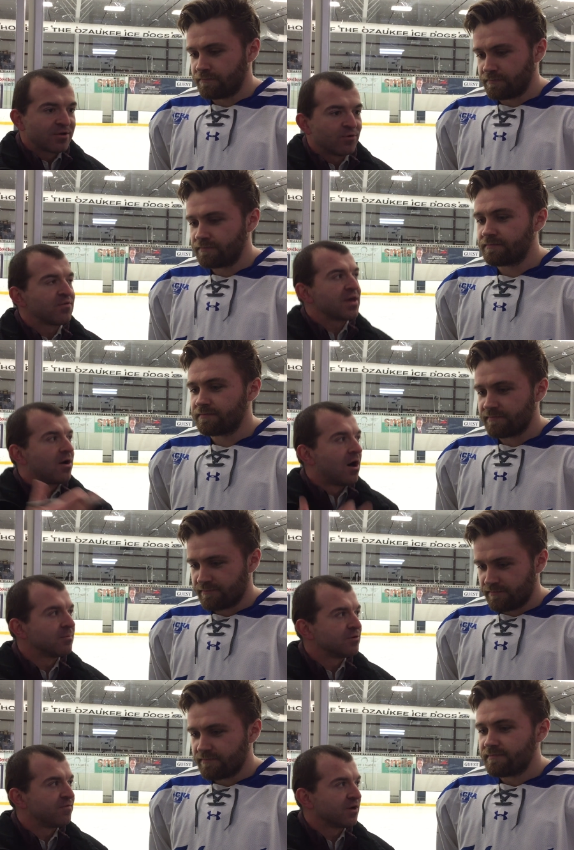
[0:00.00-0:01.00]
Speaker 1: of getting over that hump.
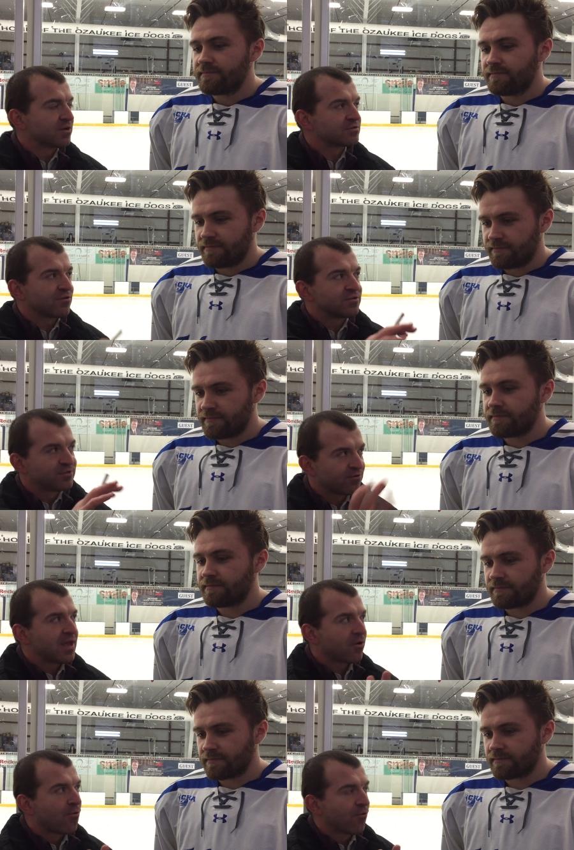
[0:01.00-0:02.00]
You feel like you're starting to turn
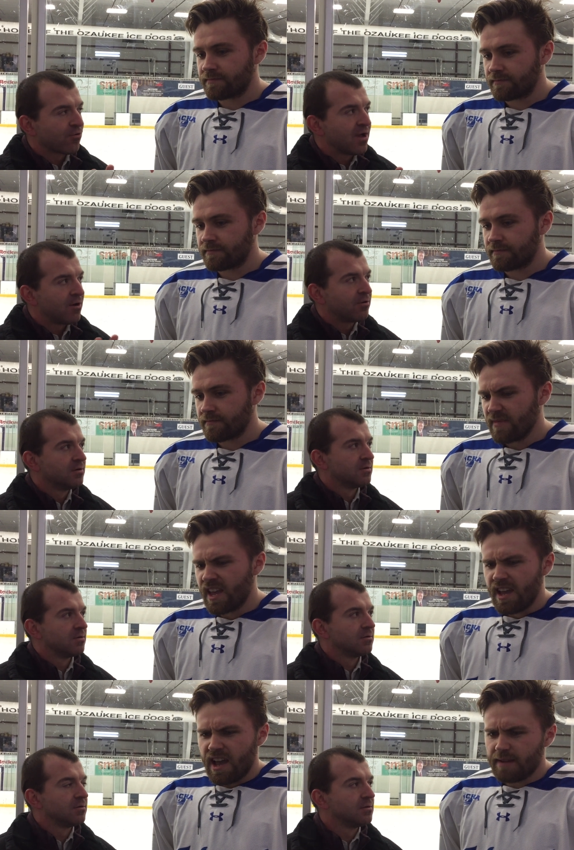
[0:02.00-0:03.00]
that corner now.
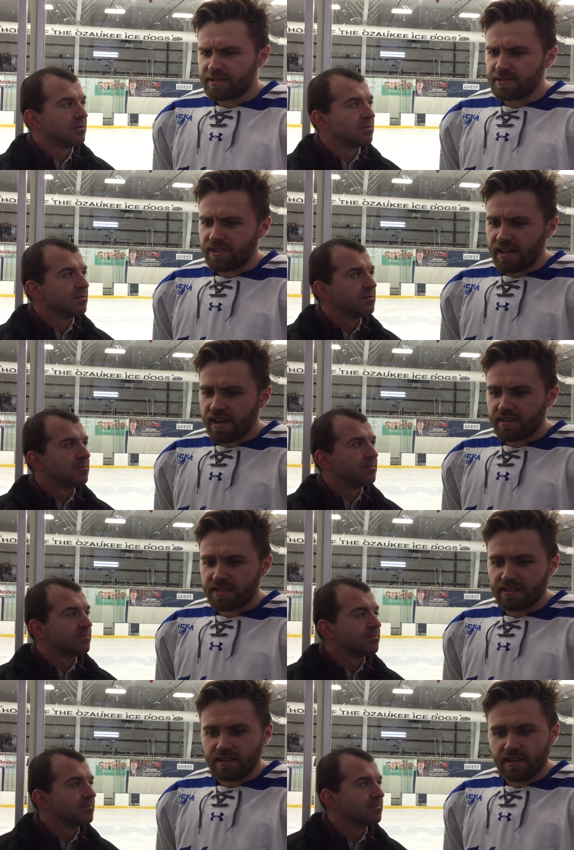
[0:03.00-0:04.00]
Speaker 2: Absolutely, yeah. There's
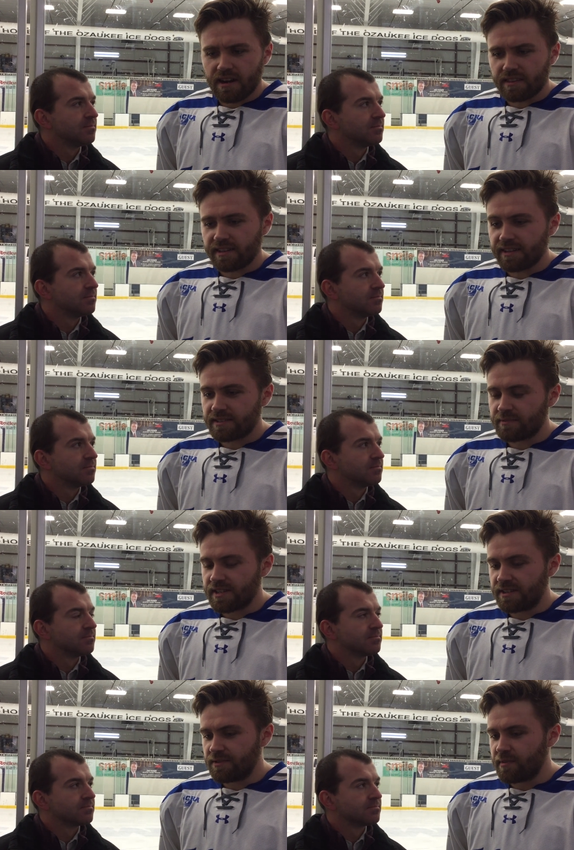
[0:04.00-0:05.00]
still a lot of things we
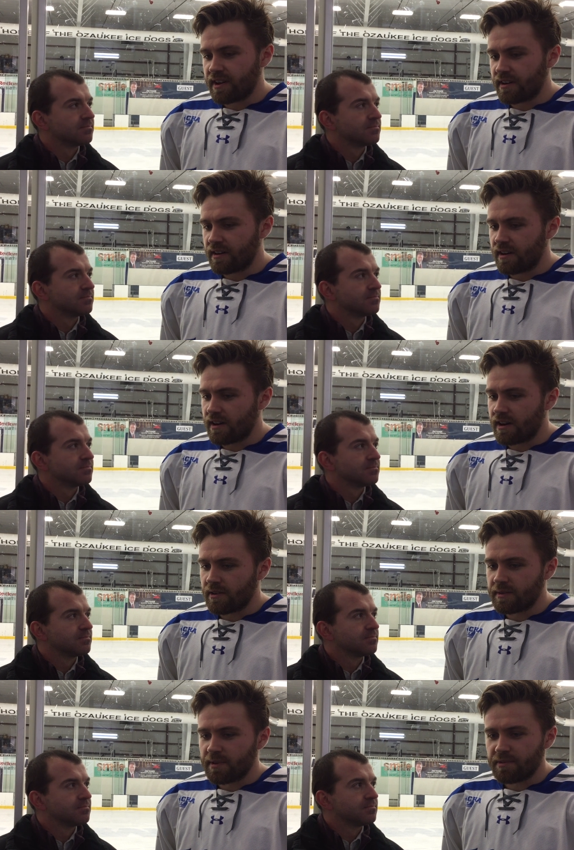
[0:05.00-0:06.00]
need to do better. Uh, we
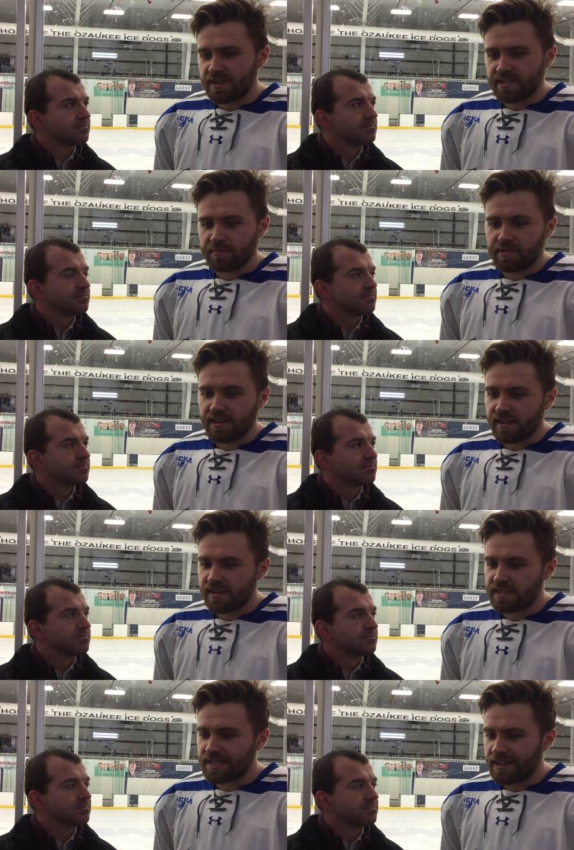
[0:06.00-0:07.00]
need to be more
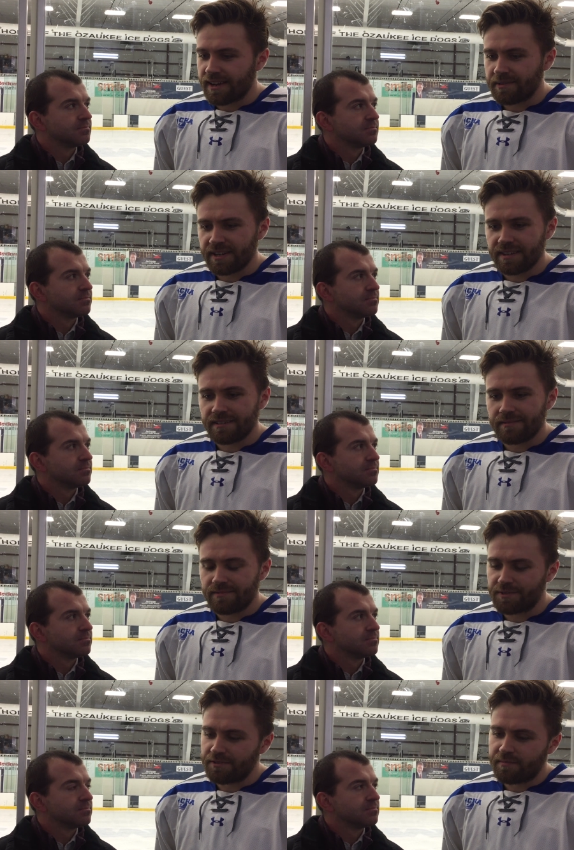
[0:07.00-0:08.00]
disciplined. Uh, we need
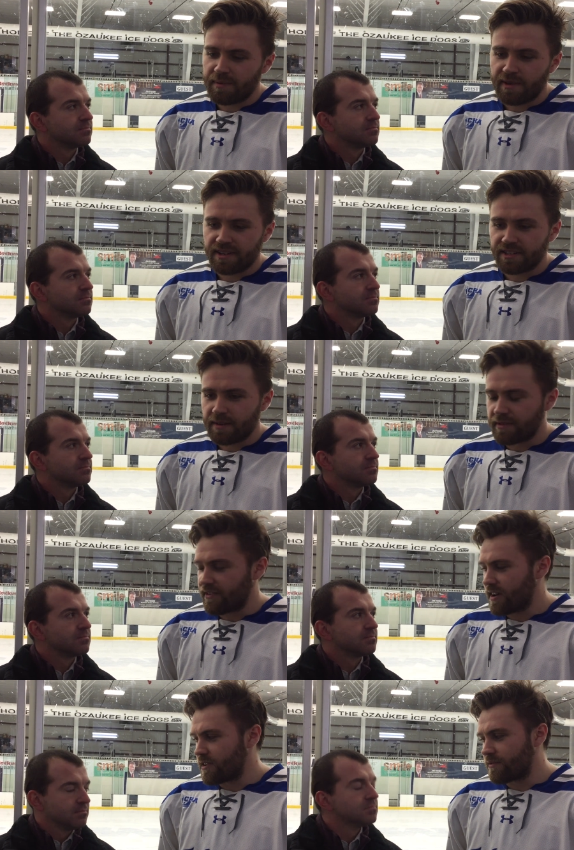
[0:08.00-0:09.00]
to do a bit better job of five